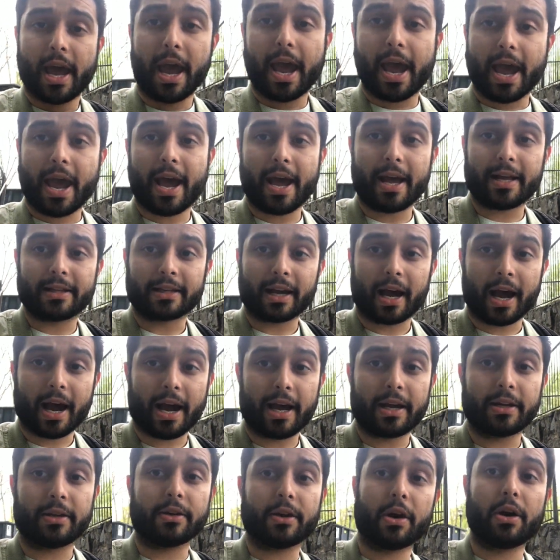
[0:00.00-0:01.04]
And
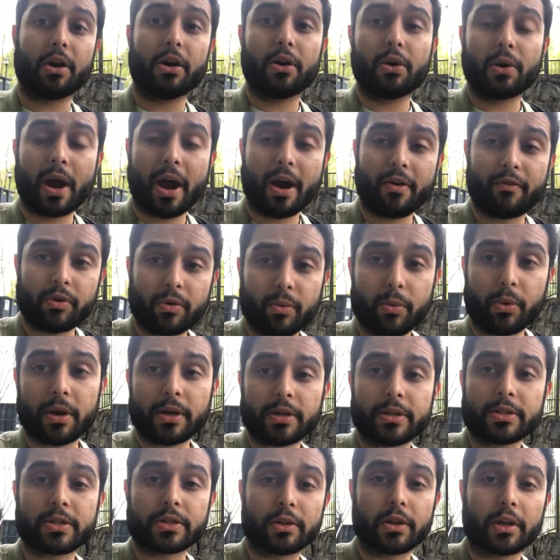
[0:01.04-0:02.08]
I know
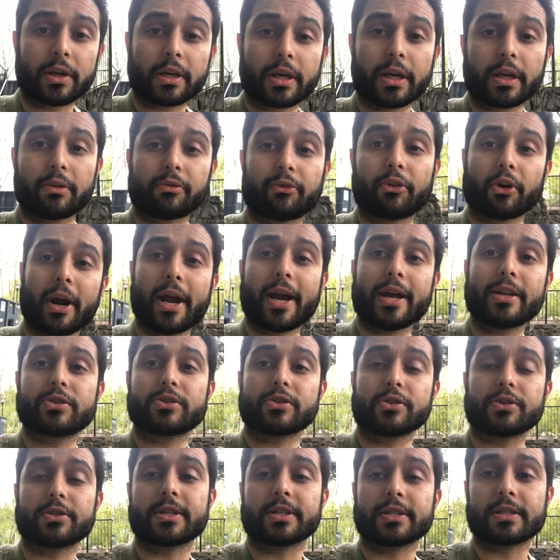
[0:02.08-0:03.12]
everyone's looking for
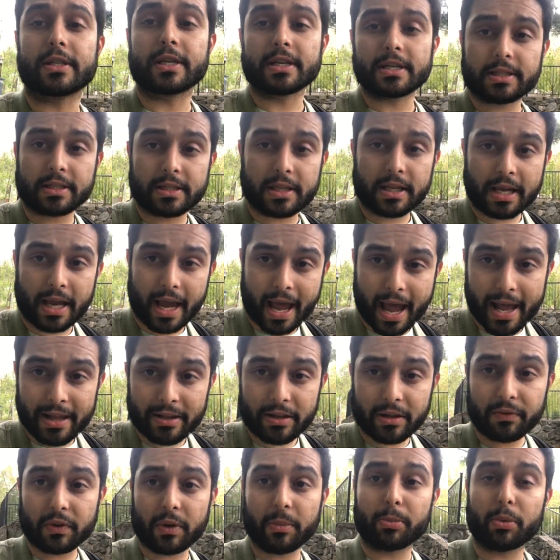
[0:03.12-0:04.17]
answers. Is this the end
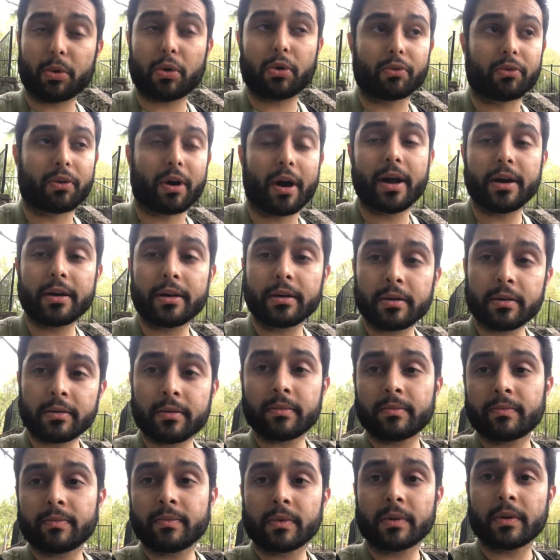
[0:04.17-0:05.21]
of the bull run?
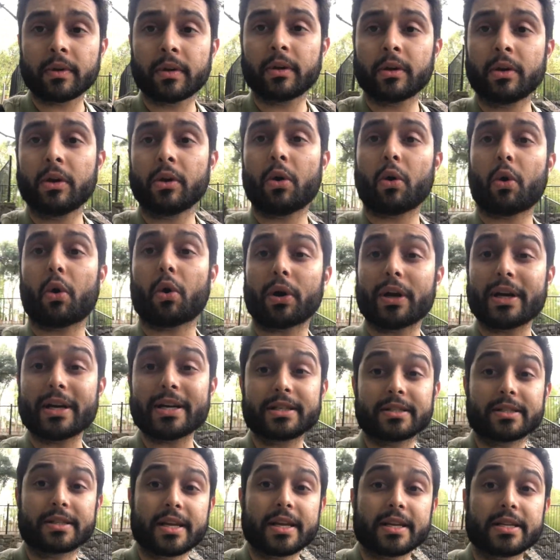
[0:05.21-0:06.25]
Or
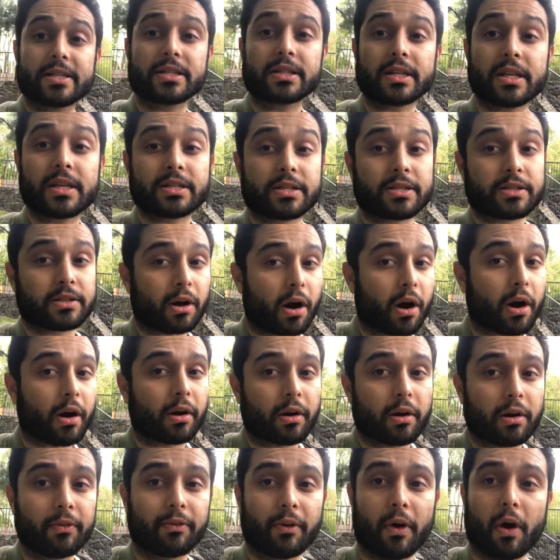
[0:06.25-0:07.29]
is this the start
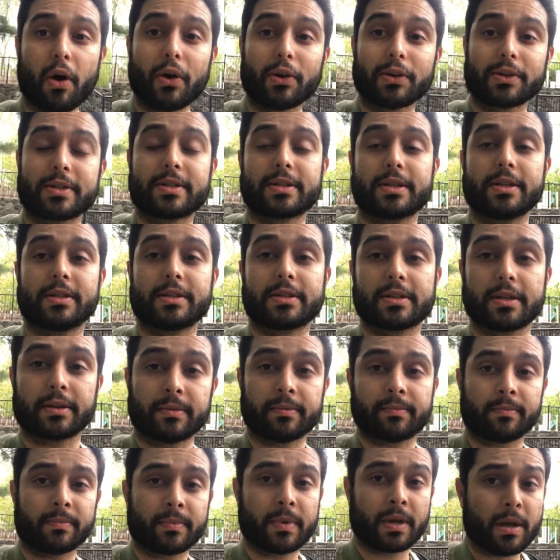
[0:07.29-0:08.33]
of alt season?
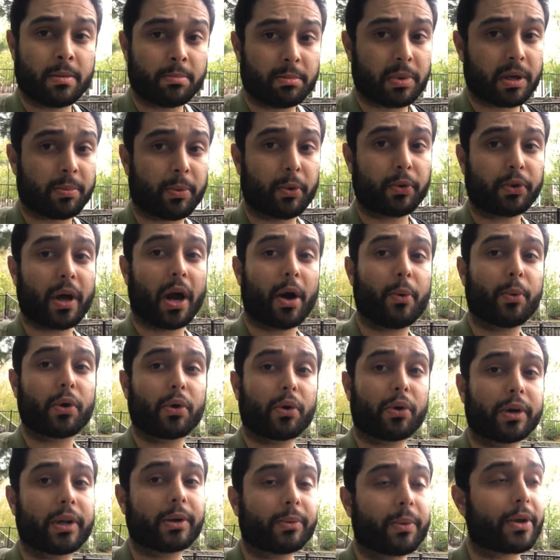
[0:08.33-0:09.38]
People thought we
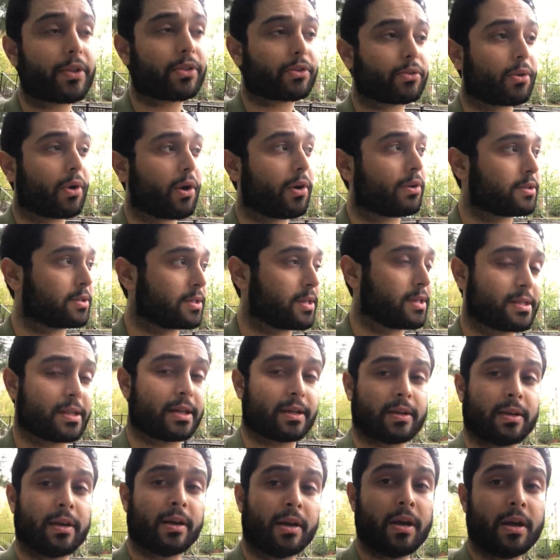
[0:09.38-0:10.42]
already went through alt season.
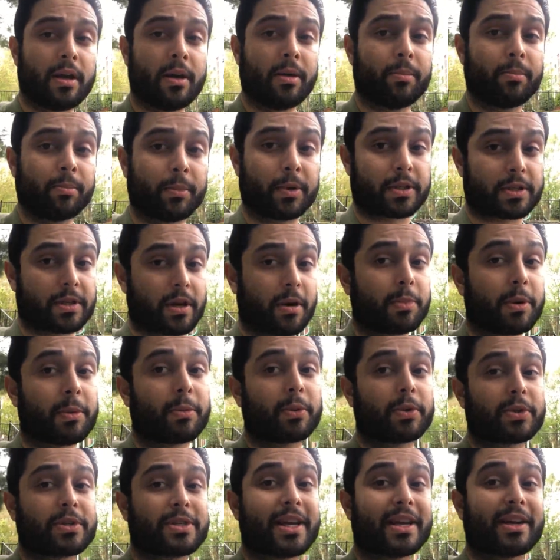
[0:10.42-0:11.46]
But some people
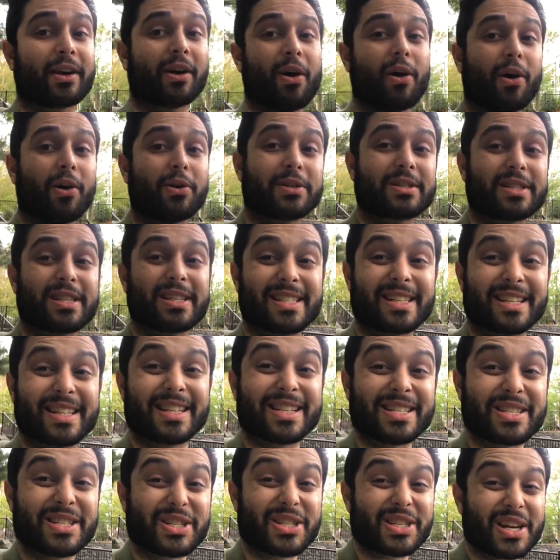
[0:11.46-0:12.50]
are saying alt season
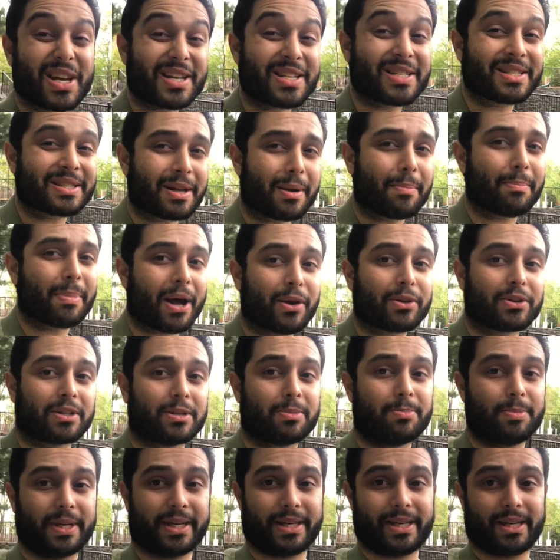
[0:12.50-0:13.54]
is just about to
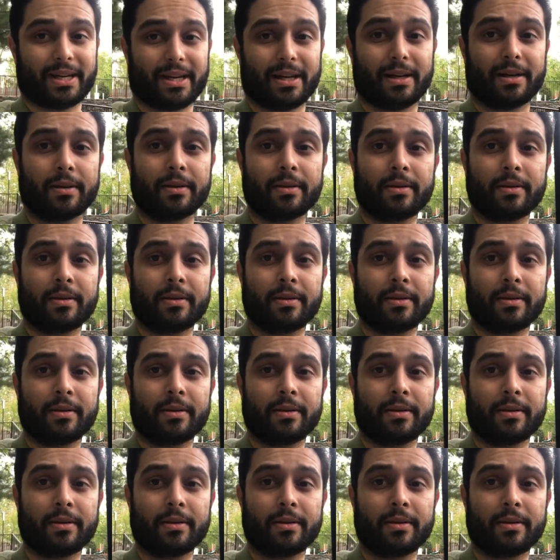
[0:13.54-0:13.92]
begin.